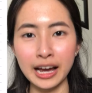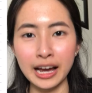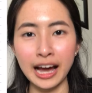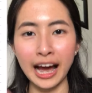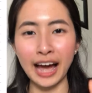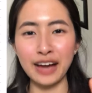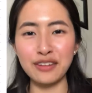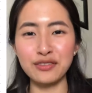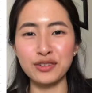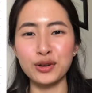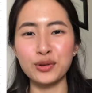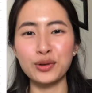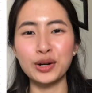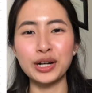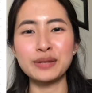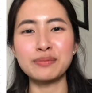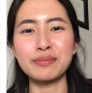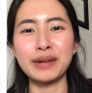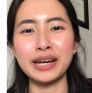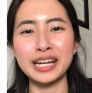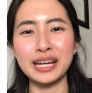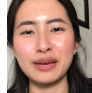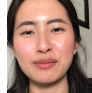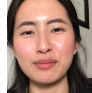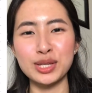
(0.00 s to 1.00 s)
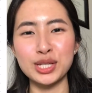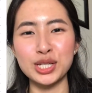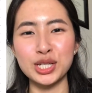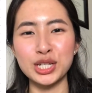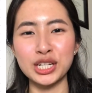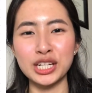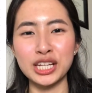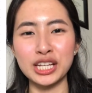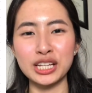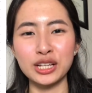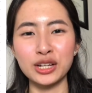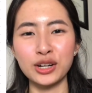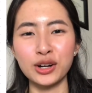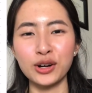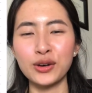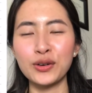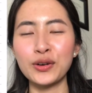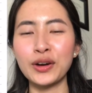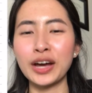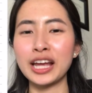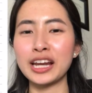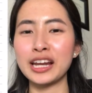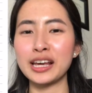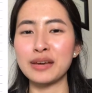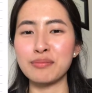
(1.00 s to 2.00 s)
Hi everyone, my name is Janine Ko
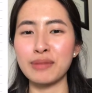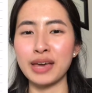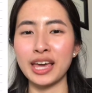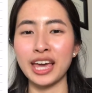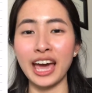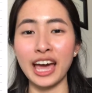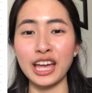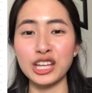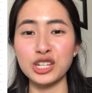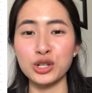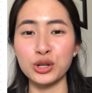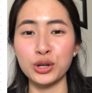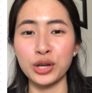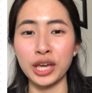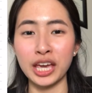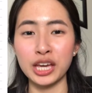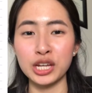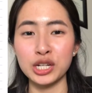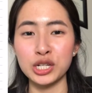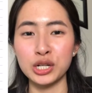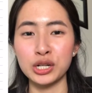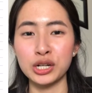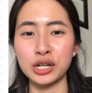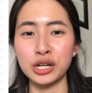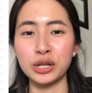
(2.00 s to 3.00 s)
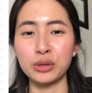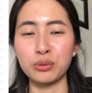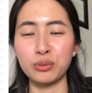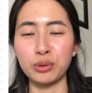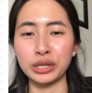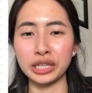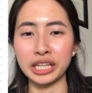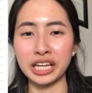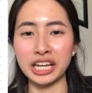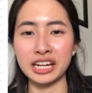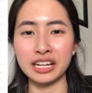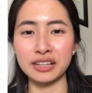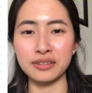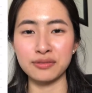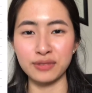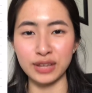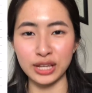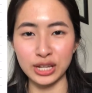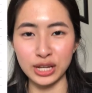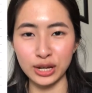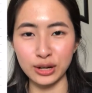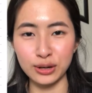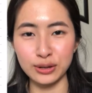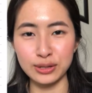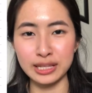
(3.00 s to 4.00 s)
and I make educational related
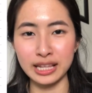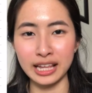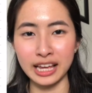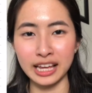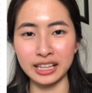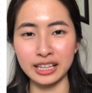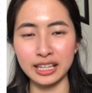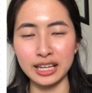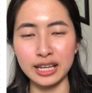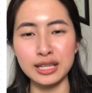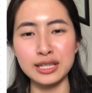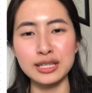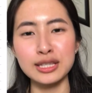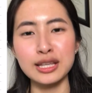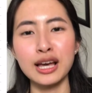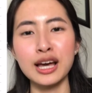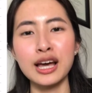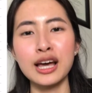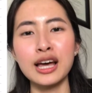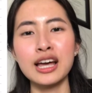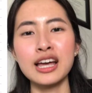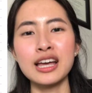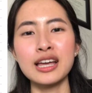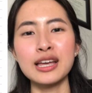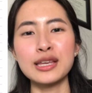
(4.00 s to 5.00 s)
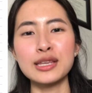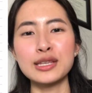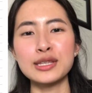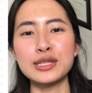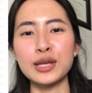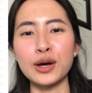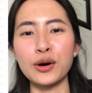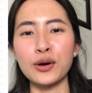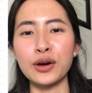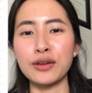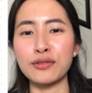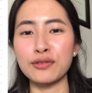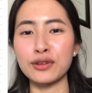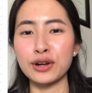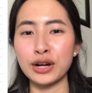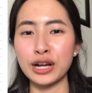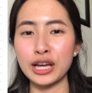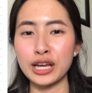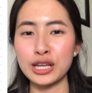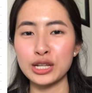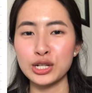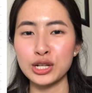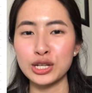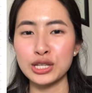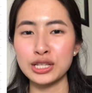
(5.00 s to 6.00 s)
videos like this. So if you're
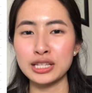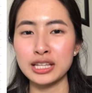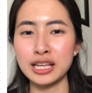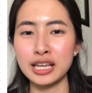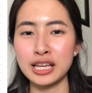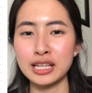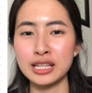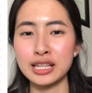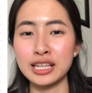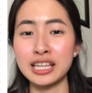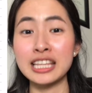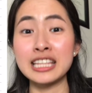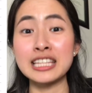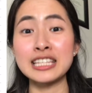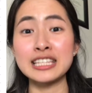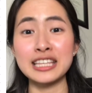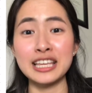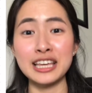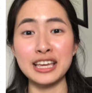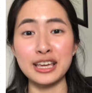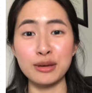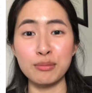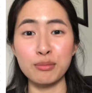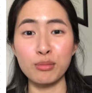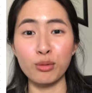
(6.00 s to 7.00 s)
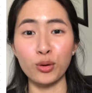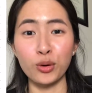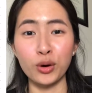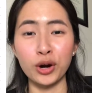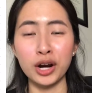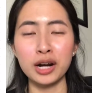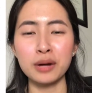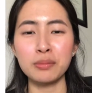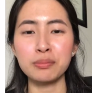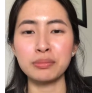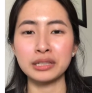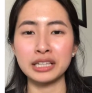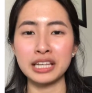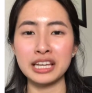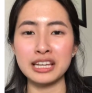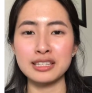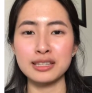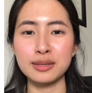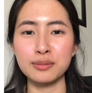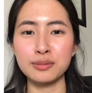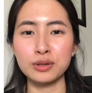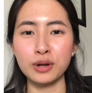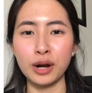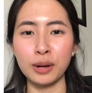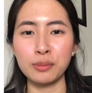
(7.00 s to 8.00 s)
interested in seeing more, please
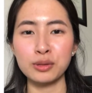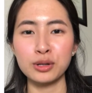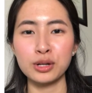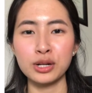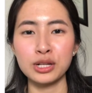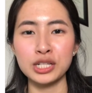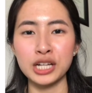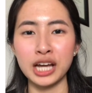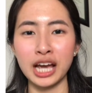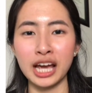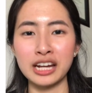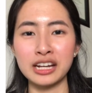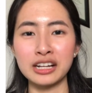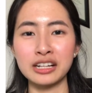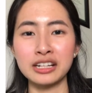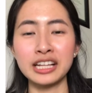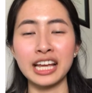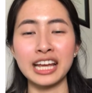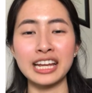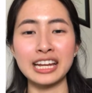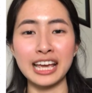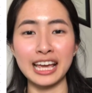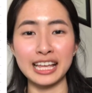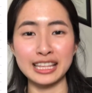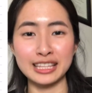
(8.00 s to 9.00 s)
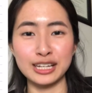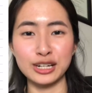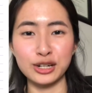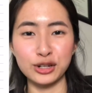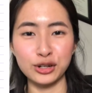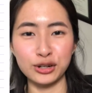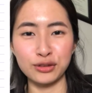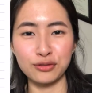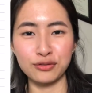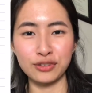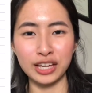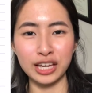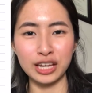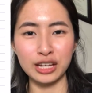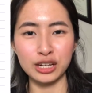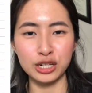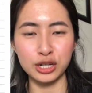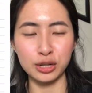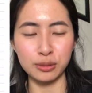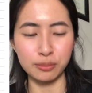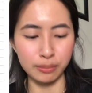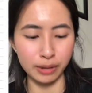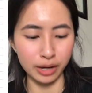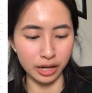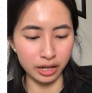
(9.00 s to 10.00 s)
subscribe to the channel and hit the
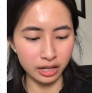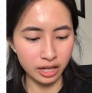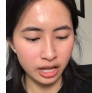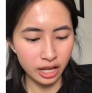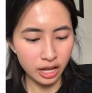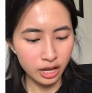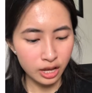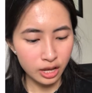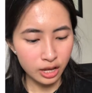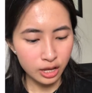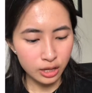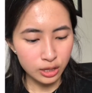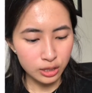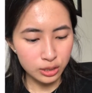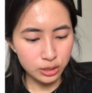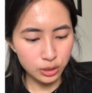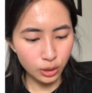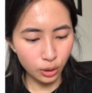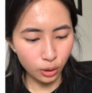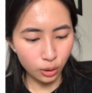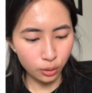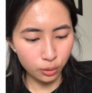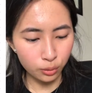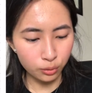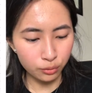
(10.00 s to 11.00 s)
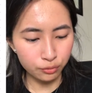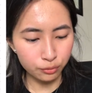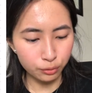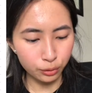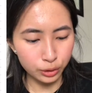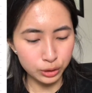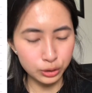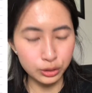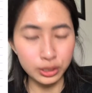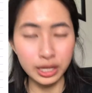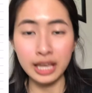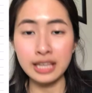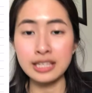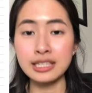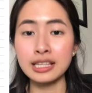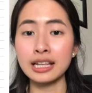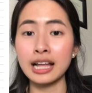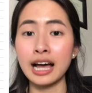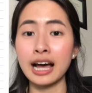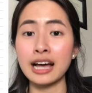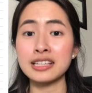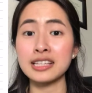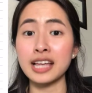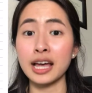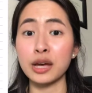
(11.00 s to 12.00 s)
notification bell. So for today's
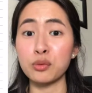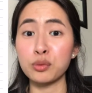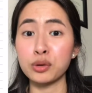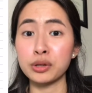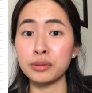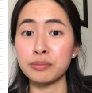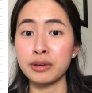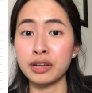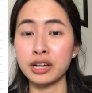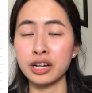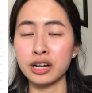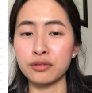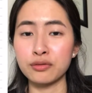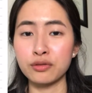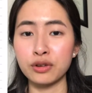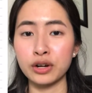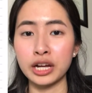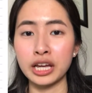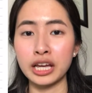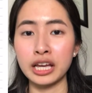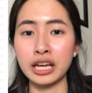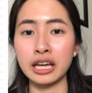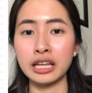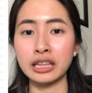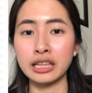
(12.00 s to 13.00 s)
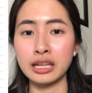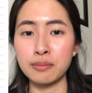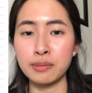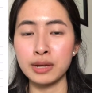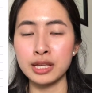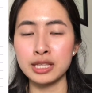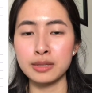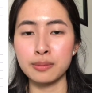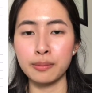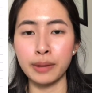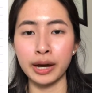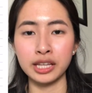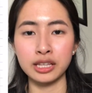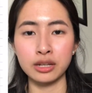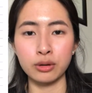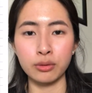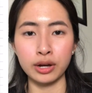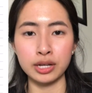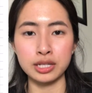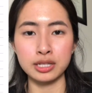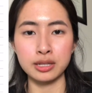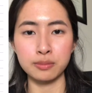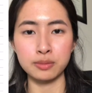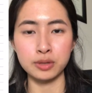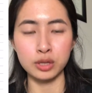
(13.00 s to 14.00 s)
class, I will be covering limits by
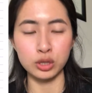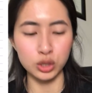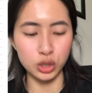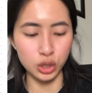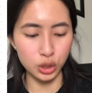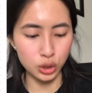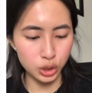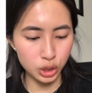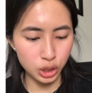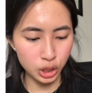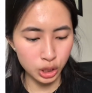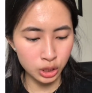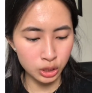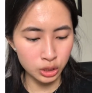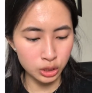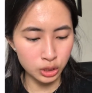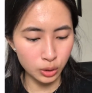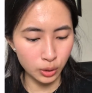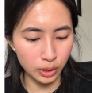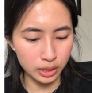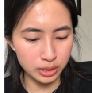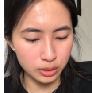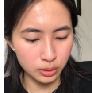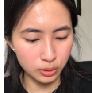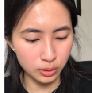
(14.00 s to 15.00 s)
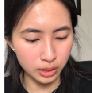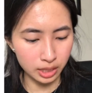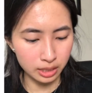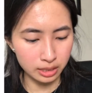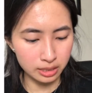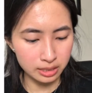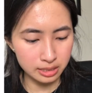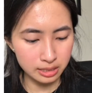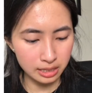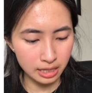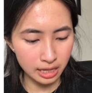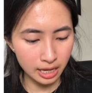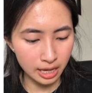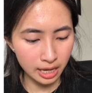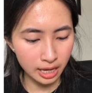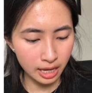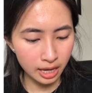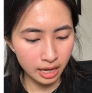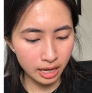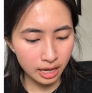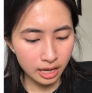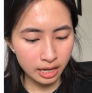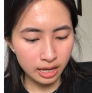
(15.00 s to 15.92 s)
direct substitution. So as you can see,